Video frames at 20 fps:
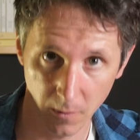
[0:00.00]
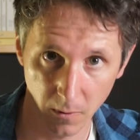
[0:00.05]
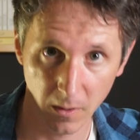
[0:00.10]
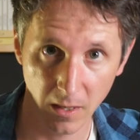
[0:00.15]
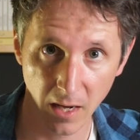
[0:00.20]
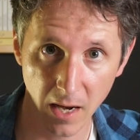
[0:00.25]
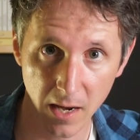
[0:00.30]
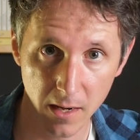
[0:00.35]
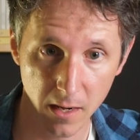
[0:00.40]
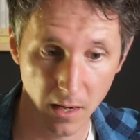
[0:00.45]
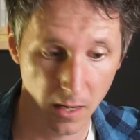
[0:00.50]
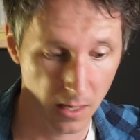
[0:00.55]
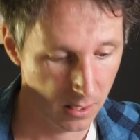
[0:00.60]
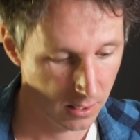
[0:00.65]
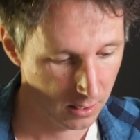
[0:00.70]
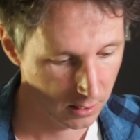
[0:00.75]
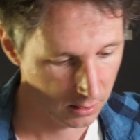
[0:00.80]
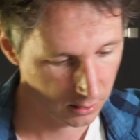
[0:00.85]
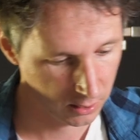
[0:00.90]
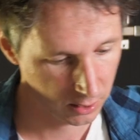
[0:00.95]
Okay?
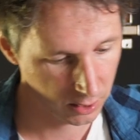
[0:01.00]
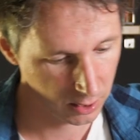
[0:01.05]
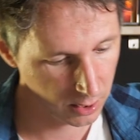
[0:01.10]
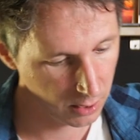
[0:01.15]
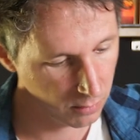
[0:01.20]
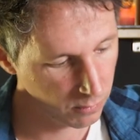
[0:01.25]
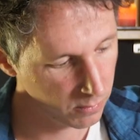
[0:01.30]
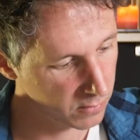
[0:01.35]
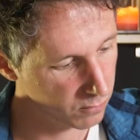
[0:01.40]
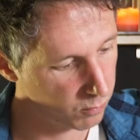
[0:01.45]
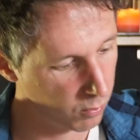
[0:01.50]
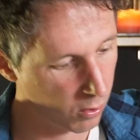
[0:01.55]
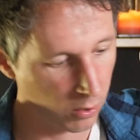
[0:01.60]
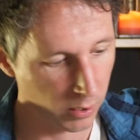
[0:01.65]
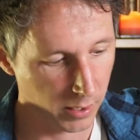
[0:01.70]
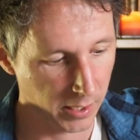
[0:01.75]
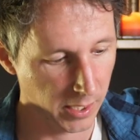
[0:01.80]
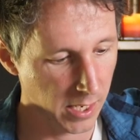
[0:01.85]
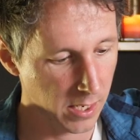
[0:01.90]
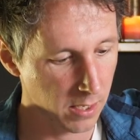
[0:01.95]
She was
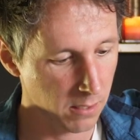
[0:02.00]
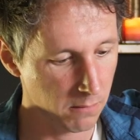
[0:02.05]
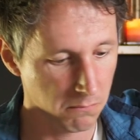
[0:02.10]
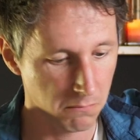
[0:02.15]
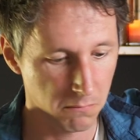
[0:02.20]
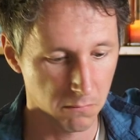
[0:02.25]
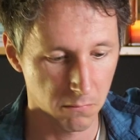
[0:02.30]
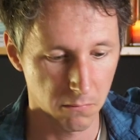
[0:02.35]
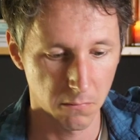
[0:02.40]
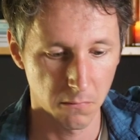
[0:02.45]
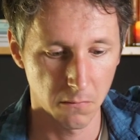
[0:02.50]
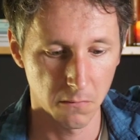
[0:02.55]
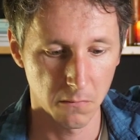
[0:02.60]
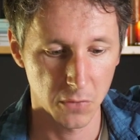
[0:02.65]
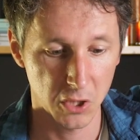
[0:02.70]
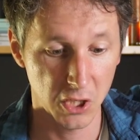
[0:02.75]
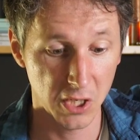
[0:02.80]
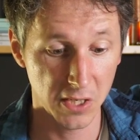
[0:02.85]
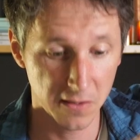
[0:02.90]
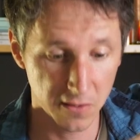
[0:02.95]
walking,
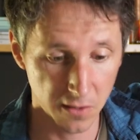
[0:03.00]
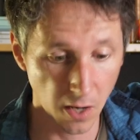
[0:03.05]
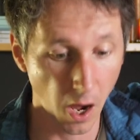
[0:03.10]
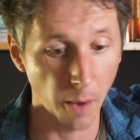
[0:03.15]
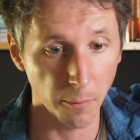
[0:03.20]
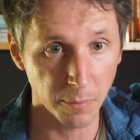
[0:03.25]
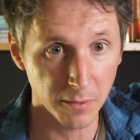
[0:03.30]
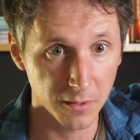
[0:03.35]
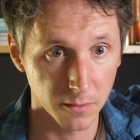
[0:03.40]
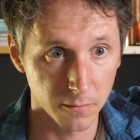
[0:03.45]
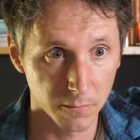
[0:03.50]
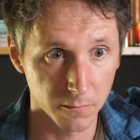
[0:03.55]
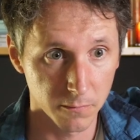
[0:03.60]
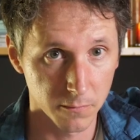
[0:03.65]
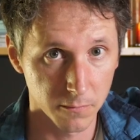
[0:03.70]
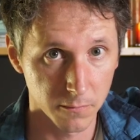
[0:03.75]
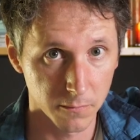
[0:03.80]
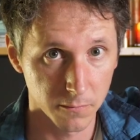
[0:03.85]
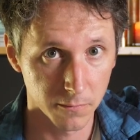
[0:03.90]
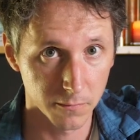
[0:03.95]
she stopped,
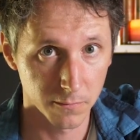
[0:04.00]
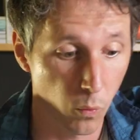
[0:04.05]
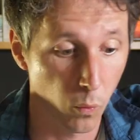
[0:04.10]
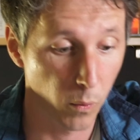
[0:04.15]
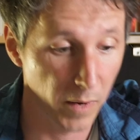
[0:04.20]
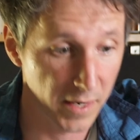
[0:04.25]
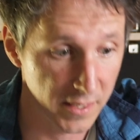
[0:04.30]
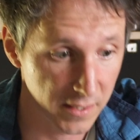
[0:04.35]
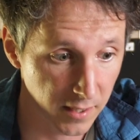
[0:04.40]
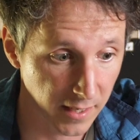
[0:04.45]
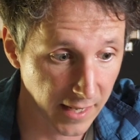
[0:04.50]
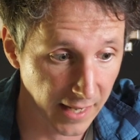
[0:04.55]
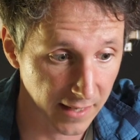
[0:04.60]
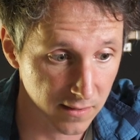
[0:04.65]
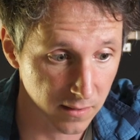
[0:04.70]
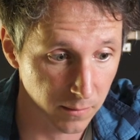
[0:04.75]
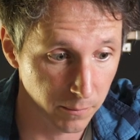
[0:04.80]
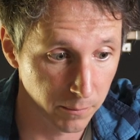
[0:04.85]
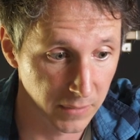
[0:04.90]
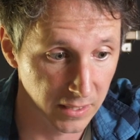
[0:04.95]
went to
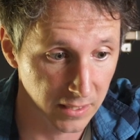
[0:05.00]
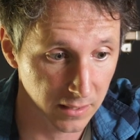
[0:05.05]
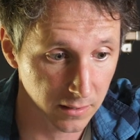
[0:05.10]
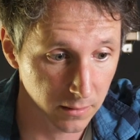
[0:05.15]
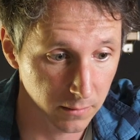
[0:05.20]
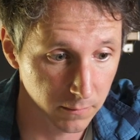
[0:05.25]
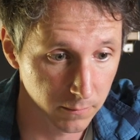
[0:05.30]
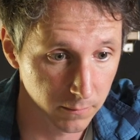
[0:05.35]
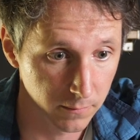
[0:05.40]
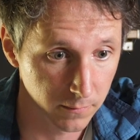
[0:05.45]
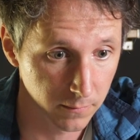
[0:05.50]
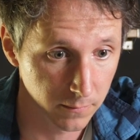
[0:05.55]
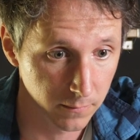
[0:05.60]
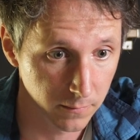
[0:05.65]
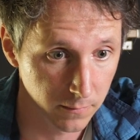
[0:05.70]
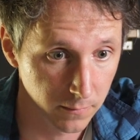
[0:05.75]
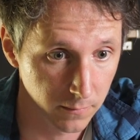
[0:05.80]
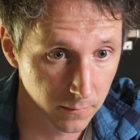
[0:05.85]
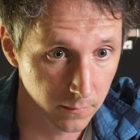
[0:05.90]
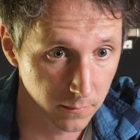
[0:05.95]
get some milk,
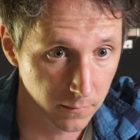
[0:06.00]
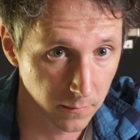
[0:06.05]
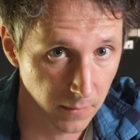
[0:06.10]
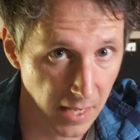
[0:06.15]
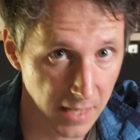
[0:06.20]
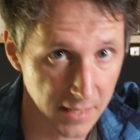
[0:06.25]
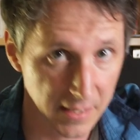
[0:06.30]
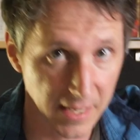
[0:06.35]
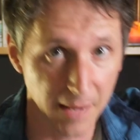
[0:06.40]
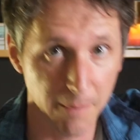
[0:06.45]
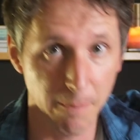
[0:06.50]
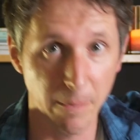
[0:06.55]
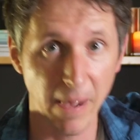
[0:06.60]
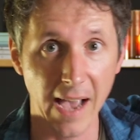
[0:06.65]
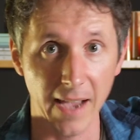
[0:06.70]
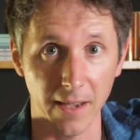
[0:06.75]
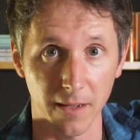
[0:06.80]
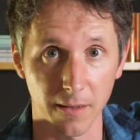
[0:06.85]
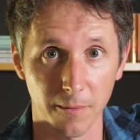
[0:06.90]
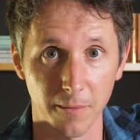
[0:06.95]
and came
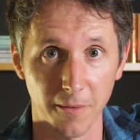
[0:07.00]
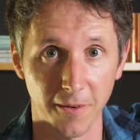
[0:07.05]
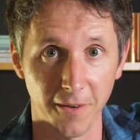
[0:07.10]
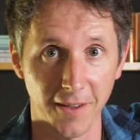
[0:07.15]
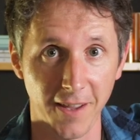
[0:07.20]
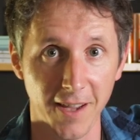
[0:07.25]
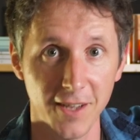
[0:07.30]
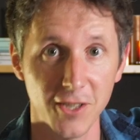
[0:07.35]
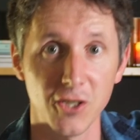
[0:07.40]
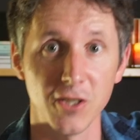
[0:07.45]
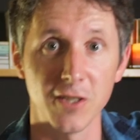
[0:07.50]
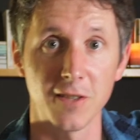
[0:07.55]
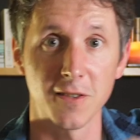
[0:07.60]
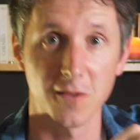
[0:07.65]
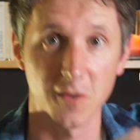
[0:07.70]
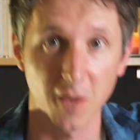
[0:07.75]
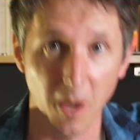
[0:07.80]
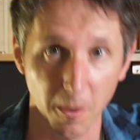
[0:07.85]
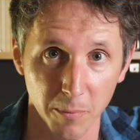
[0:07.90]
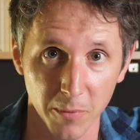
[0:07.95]
back. Okay? She
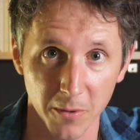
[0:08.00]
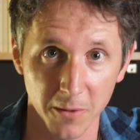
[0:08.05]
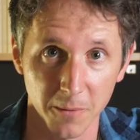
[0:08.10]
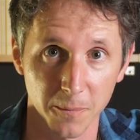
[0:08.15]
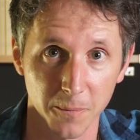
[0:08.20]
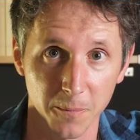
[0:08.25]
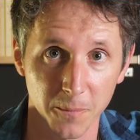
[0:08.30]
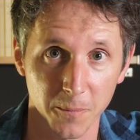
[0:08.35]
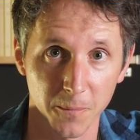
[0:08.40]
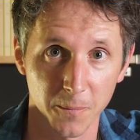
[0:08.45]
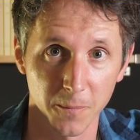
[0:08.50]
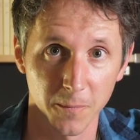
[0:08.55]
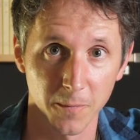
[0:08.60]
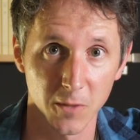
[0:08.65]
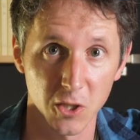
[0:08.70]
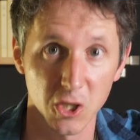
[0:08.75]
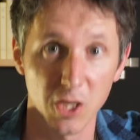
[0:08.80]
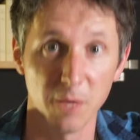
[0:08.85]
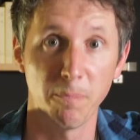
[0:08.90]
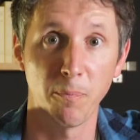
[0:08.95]
stopped.
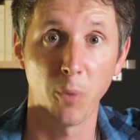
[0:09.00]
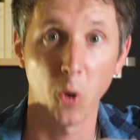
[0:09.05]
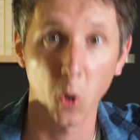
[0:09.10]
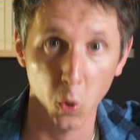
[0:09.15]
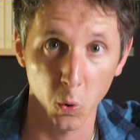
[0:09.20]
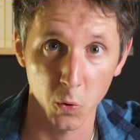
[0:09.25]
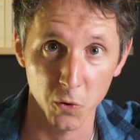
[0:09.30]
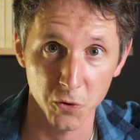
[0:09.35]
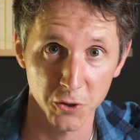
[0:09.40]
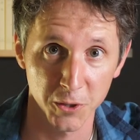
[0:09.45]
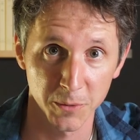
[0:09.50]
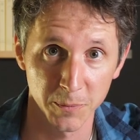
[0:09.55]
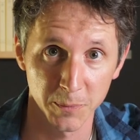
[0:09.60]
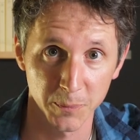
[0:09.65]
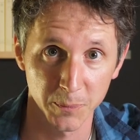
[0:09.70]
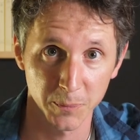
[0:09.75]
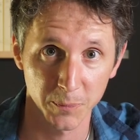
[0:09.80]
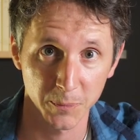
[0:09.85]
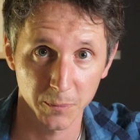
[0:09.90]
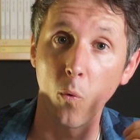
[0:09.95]
She paused.
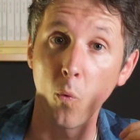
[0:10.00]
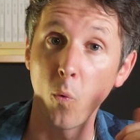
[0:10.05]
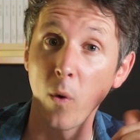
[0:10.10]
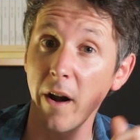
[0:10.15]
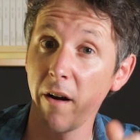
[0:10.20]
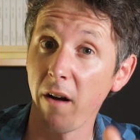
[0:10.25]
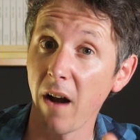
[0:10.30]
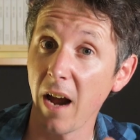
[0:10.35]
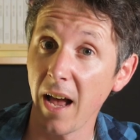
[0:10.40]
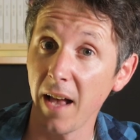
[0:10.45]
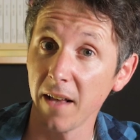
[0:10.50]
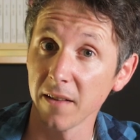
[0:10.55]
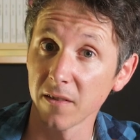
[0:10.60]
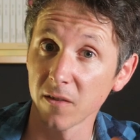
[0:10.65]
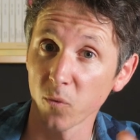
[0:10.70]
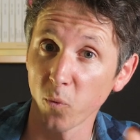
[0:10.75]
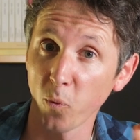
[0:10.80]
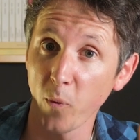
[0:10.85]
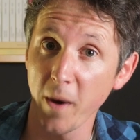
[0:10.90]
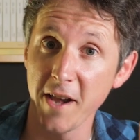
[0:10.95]

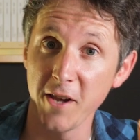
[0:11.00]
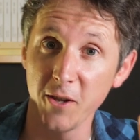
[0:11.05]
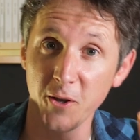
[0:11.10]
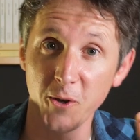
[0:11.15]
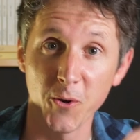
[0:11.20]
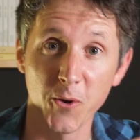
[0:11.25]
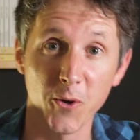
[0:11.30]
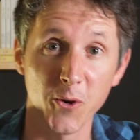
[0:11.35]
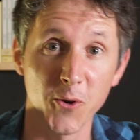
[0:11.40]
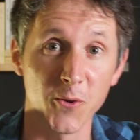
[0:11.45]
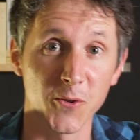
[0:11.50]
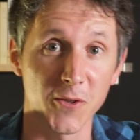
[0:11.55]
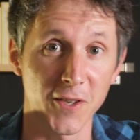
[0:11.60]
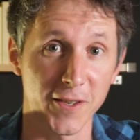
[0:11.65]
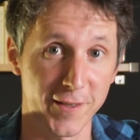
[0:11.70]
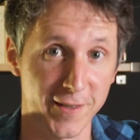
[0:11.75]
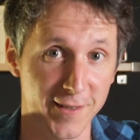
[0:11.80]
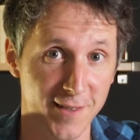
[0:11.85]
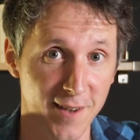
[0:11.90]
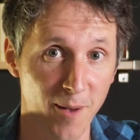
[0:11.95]
Whereas when you
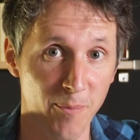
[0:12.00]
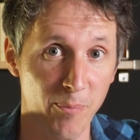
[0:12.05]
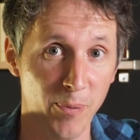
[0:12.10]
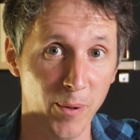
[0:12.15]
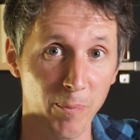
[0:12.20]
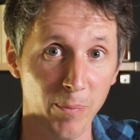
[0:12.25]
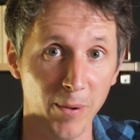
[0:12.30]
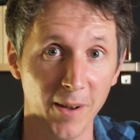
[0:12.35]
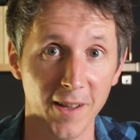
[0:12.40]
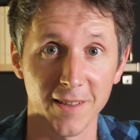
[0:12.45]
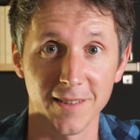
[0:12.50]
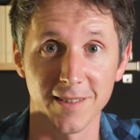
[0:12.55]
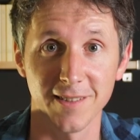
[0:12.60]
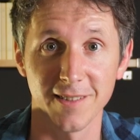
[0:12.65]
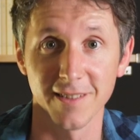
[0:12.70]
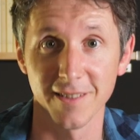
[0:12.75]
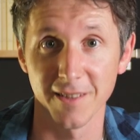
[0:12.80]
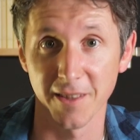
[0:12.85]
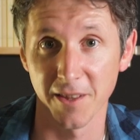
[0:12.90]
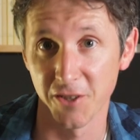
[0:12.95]
use stop
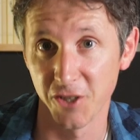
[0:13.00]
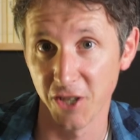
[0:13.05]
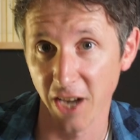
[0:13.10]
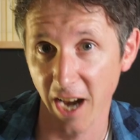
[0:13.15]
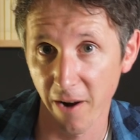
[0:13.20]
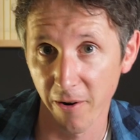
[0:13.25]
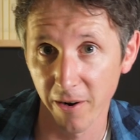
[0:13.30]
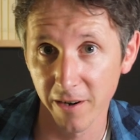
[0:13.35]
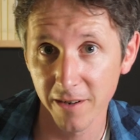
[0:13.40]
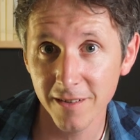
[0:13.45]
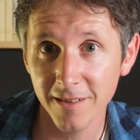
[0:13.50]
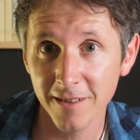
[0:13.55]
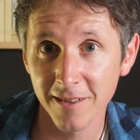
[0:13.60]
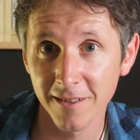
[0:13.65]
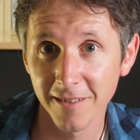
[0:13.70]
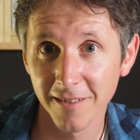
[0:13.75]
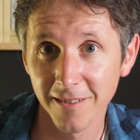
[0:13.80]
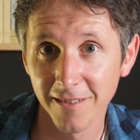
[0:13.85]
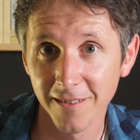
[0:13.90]
plus the gerund,